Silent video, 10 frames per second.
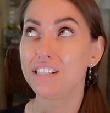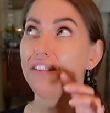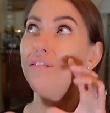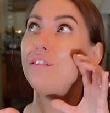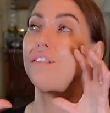
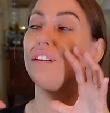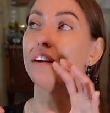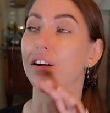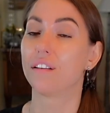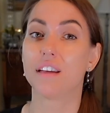if you
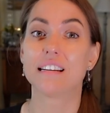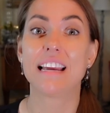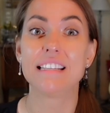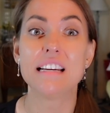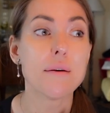think that
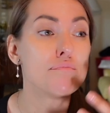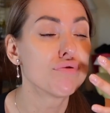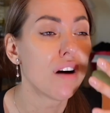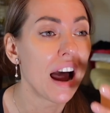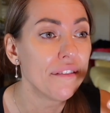getting a
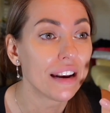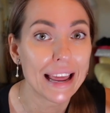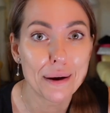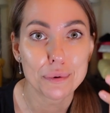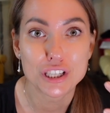private
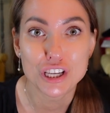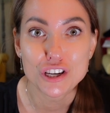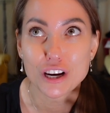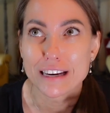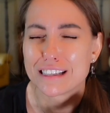language
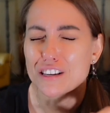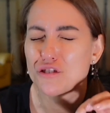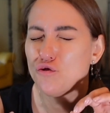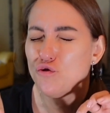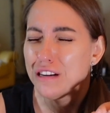teacher is
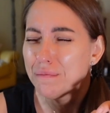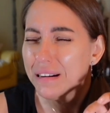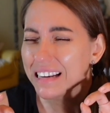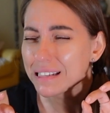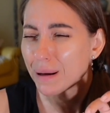
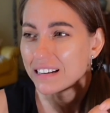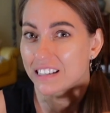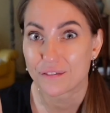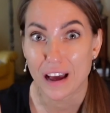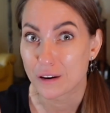extremely
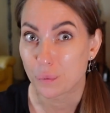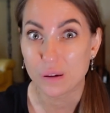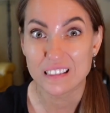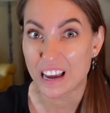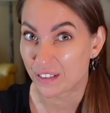expensive and
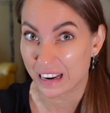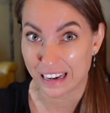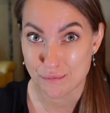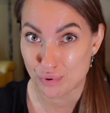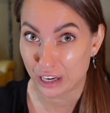will
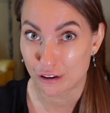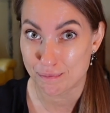definitely break your